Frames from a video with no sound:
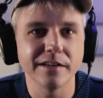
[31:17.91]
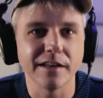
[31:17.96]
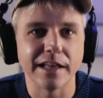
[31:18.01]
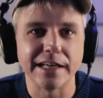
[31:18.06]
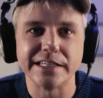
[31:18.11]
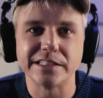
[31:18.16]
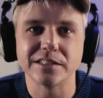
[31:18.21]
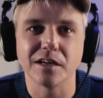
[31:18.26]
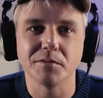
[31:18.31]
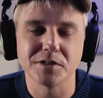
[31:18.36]

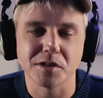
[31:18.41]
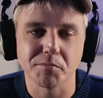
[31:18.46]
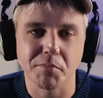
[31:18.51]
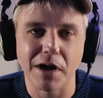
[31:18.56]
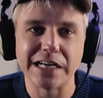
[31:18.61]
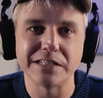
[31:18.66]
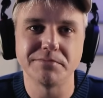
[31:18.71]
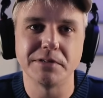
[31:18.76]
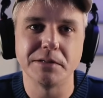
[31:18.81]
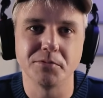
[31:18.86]
Like, it's going to
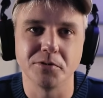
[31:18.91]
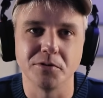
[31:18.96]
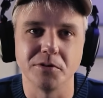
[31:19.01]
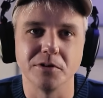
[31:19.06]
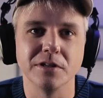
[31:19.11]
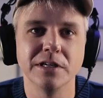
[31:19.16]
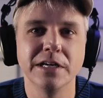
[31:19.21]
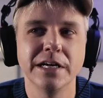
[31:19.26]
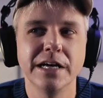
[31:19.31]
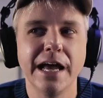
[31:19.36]
surprise
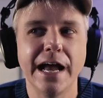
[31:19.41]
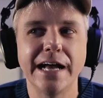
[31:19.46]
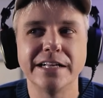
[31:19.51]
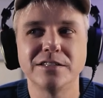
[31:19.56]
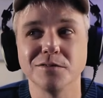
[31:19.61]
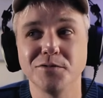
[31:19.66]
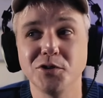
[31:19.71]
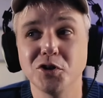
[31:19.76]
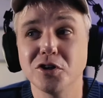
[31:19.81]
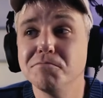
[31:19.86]
people. And
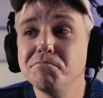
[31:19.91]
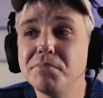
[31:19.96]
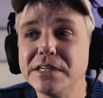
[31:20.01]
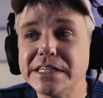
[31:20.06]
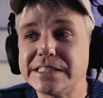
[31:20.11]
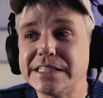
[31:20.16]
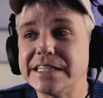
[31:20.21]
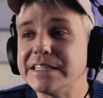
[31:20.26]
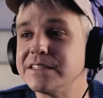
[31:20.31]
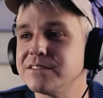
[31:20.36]
so if you're in
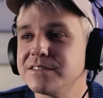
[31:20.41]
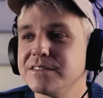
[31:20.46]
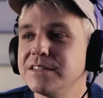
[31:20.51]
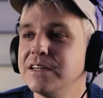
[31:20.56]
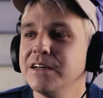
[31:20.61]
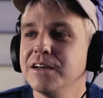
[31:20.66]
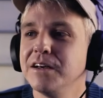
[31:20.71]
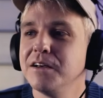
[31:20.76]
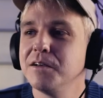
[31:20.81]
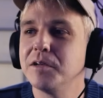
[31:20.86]
business,
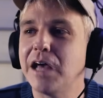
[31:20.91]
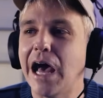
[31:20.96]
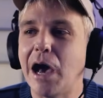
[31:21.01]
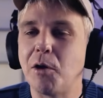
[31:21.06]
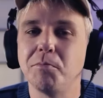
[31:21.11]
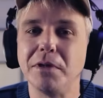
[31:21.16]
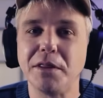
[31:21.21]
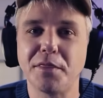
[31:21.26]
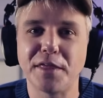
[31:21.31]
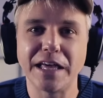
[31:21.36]
I
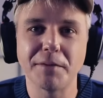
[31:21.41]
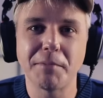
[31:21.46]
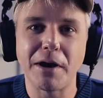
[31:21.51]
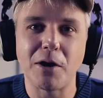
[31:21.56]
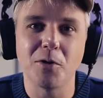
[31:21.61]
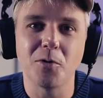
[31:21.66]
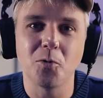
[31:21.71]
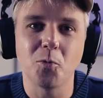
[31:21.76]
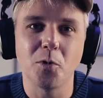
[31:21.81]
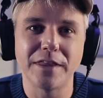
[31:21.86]
would be thinking
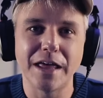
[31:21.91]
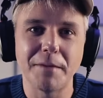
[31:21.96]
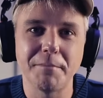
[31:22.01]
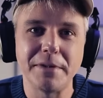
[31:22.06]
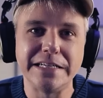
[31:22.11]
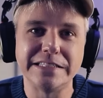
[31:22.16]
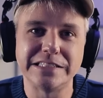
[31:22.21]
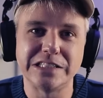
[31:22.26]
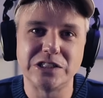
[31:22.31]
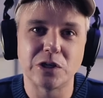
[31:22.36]
about what that
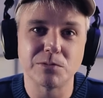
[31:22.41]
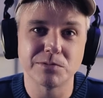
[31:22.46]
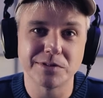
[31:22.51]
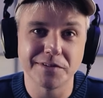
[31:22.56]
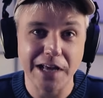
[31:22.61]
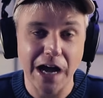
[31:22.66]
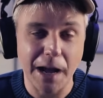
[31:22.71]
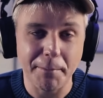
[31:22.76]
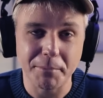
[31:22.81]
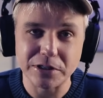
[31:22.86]
means in terms of
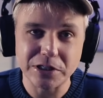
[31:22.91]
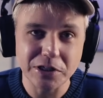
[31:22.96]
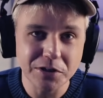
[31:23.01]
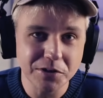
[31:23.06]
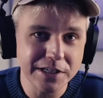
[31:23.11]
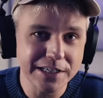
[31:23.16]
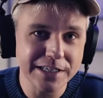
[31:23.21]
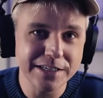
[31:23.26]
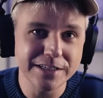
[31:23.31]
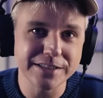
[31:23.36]
the
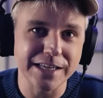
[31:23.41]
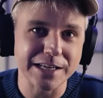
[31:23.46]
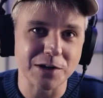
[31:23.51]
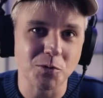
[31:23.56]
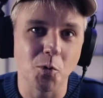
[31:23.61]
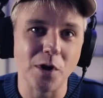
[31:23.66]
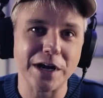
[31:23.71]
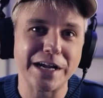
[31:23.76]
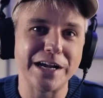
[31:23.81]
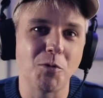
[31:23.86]
opportunities. Like,
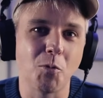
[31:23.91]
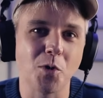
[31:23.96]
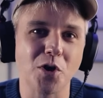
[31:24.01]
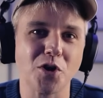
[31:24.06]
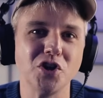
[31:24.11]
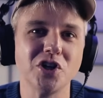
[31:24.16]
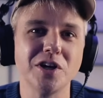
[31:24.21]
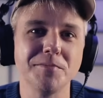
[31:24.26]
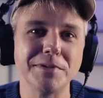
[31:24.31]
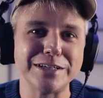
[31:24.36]
what are
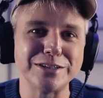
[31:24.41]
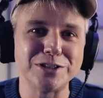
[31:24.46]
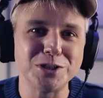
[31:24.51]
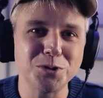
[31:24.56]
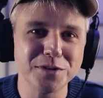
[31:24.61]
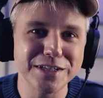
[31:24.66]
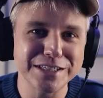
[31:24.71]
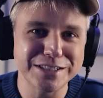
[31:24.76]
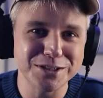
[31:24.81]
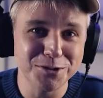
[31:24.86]
you going to be able to do
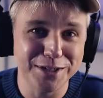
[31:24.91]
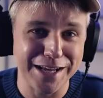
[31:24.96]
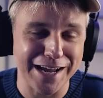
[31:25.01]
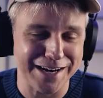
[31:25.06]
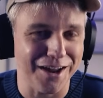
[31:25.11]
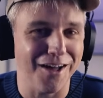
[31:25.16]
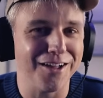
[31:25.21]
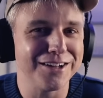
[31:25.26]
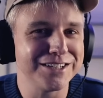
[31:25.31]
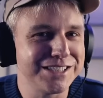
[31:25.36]
with this new
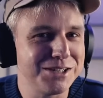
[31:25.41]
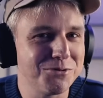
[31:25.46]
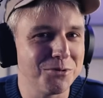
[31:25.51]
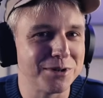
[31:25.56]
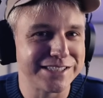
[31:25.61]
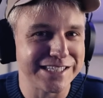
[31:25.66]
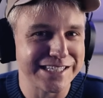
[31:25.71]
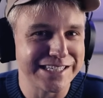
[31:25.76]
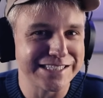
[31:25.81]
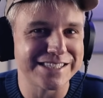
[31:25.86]
technology
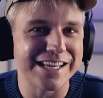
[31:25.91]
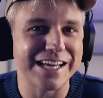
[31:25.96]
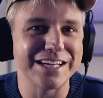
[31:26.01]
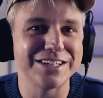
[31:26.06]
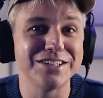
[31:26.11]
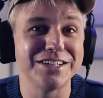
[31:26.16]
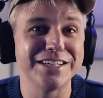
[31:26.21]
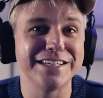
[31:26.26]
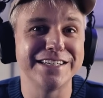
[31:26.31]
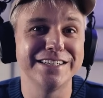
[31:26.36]
once it gets that
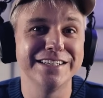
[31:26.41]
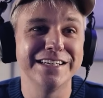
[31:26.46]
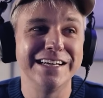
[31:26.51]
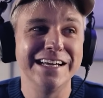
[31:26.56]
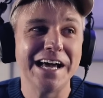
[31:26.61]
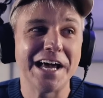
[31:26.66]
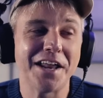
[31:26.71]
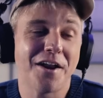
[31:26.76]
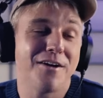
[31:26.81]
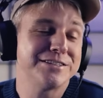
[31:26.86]
good?
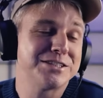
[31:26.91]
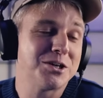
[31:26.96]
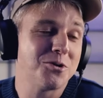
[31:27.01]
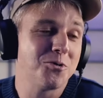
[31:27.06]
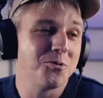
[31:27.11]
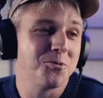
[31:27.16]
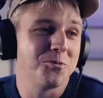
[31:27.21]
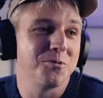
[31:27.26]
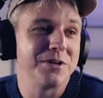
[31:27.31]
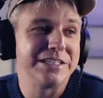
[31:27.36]
And
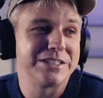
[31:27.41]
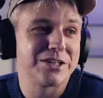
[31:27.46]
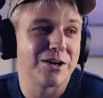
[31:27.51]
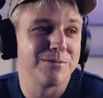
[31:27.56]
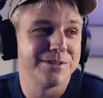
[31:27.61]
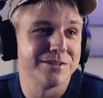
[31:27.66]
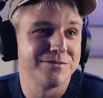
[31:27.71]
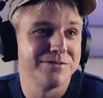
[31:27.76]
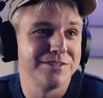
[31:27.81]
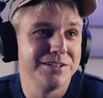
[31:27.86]
also in
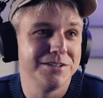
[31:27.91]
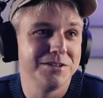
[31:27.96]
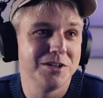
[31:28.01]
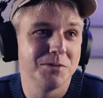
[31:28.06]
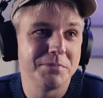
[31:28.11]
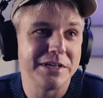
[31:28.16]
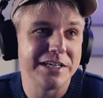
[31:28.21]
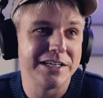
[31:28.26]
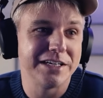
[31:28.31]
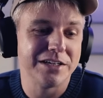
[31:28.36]
terms of
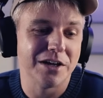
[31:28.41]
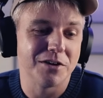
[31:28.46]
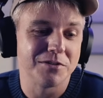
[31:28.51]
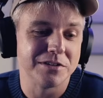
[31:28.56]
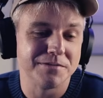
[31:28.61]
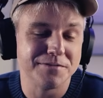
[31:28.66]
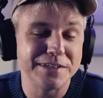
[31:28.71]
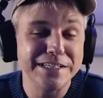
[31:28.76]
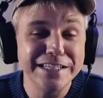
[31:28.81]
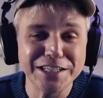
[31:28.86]

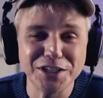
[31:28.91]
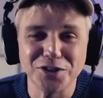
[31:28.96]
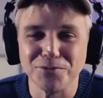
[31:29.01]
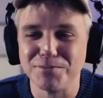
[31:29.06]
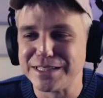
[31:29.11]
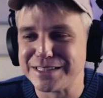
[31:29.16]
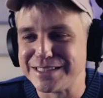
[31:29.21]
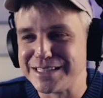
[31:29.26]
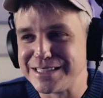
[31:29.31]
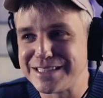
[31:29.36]
defending your
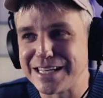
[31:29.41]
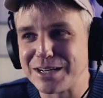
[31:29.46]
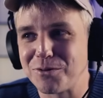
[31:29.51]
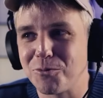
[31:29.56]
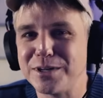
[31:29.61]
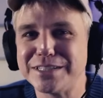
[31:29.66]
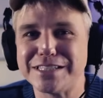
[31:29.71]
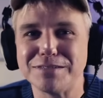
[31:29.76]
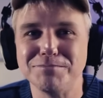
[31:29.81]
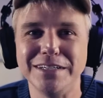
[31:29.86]
business, like,
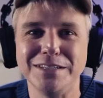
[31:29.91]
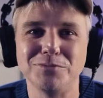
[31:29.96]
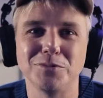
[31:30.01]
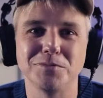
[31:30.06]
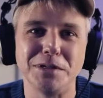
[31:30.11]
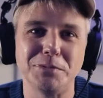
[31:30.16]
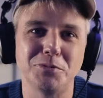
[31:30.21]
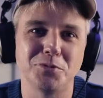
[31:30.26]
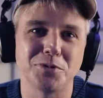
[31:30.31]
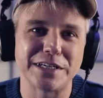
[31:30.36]
what does it mean
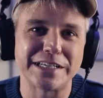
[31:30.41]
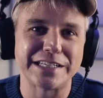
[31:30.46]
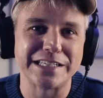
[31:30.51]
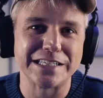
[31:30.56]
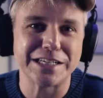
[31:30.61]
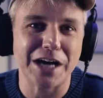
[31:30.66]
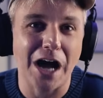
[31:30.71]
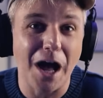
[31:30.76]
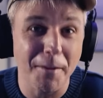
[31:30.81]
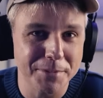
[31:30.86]
when people
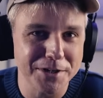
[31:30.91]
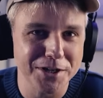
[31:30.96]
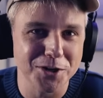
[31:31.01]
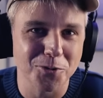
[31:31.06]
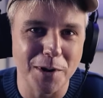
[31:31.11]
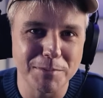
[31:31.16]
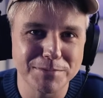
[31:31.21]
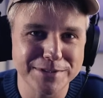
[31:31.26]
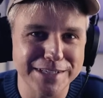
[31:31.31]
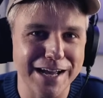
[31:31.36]
can copy your
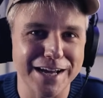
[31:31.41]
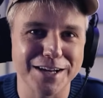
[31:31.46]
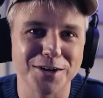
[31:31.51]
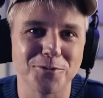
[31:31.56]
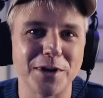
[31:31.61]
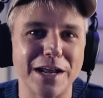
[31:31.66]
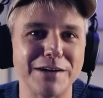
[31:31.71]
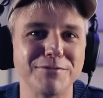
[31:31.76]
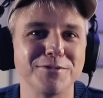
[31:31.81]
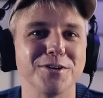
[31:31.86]
website or
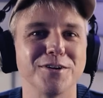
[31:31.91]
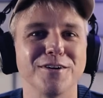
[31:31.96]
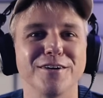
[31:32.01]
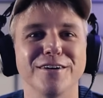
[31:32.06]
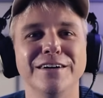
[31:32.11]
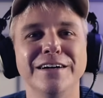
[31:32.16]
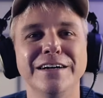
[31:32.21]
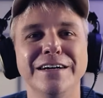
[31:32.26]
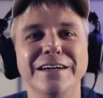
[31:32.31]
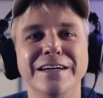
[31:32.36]
whatever?